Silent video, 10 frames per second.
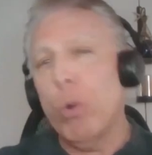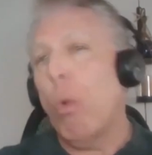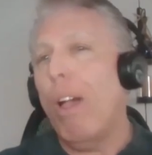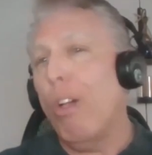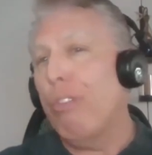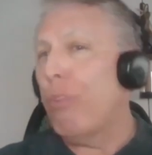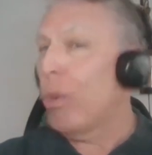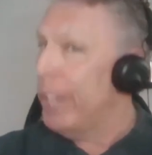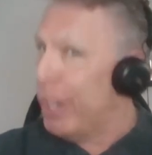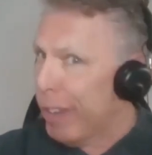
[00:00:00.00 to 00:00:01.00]
bode well
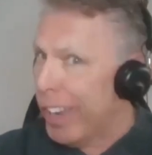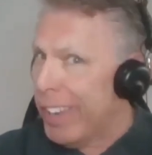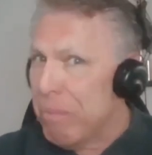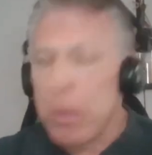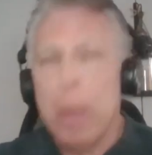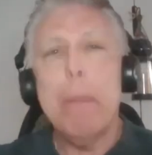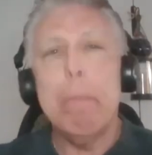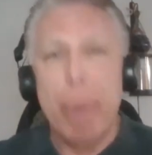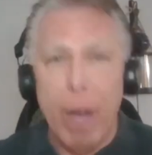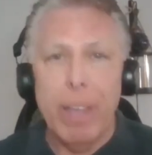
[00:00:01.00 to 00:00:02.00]
for littering,
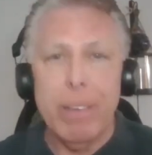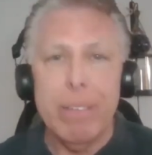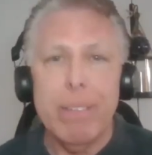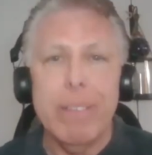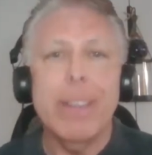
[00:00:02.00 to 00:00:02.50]
but